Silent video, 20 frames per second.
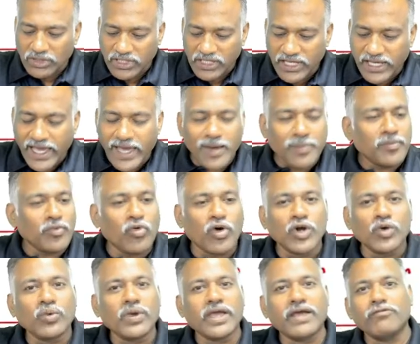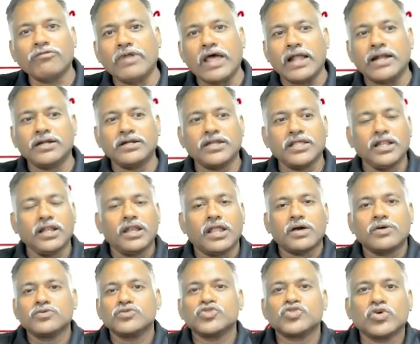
recap what we have done till now